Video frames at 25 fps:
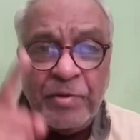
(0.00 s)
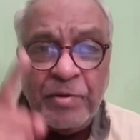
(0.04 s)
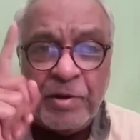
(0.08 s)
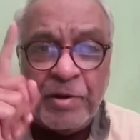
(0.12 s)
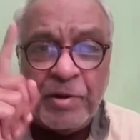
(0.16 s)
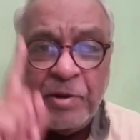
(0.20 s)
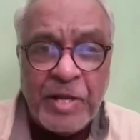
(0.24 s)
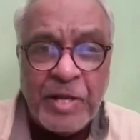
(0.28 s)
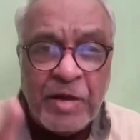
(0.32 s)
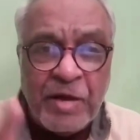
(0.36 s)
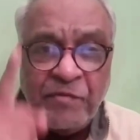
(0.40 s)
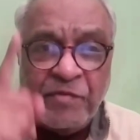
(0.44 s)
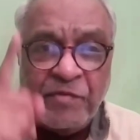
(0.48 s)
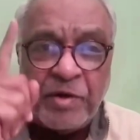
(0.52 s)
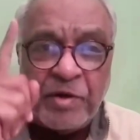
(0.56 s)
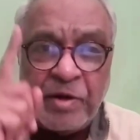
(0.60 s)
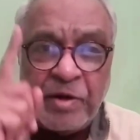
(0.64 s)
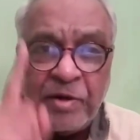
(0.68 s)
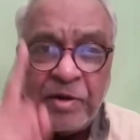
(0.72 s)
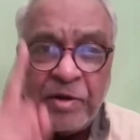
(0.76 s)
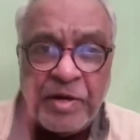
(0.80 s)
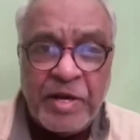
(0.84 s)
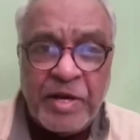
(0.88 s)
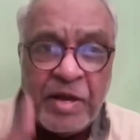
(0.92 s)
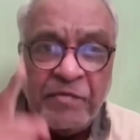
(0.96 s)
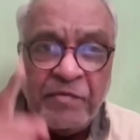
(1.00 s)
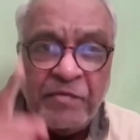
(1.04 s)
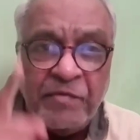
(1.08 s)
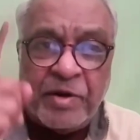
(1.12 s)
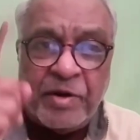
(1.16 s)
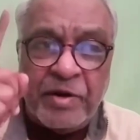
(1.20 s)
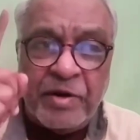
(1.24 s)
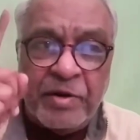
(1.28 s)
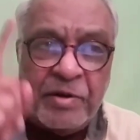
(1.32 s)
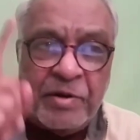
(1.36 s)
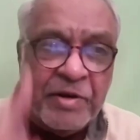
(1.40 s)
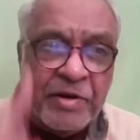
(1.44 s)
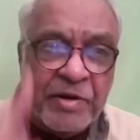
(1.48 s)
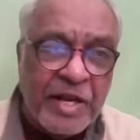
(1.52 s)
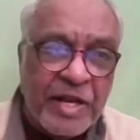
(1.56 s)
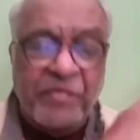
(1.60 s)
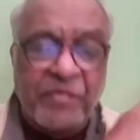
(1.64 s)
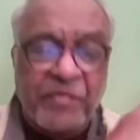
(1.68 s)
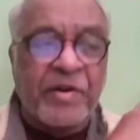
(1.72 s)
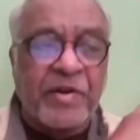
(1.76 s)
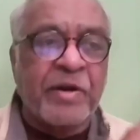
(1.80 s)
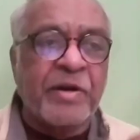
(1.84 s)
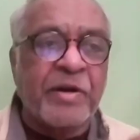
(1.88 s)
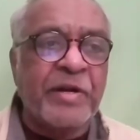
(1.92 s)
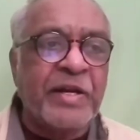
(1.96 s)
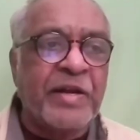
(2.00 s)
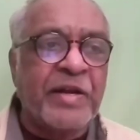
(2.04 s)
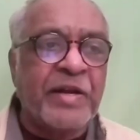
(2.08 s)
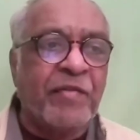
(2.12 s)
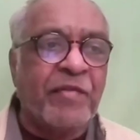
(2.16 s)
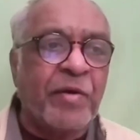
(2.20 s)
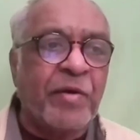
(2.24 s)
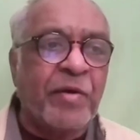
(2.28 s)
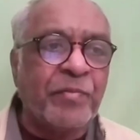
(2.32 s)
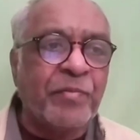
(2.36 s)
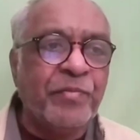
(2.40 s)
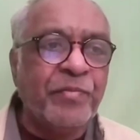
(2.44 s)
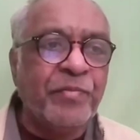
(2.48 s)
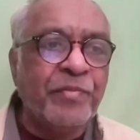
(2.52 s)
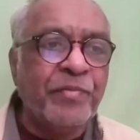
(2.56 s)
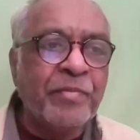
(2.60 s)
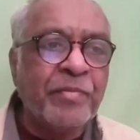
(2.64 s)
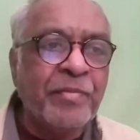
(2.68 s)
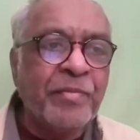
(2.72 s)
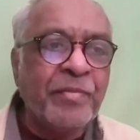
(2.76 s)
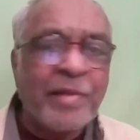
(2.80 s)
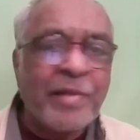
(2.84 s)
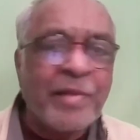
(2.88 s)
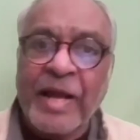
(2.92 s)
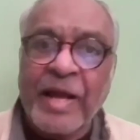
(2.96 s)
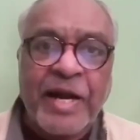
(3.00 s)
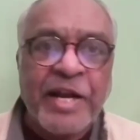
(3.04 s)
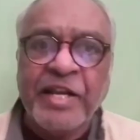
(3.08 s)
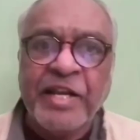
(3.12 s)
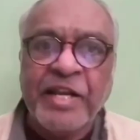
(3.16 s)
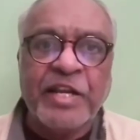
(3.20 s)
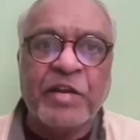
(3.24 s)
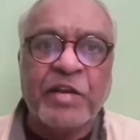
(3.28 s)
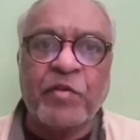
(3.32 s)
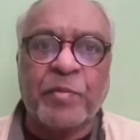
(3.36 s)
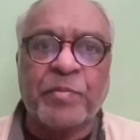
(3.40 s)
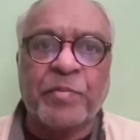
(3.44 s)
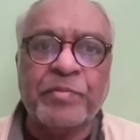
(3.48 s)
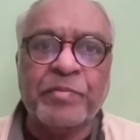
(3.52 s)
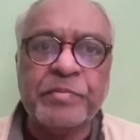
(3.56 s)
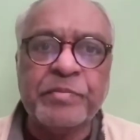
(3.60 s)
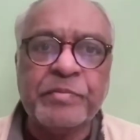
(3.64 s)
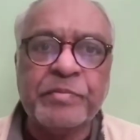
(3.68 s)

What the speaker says: Never, never, never give up. I didn't give up.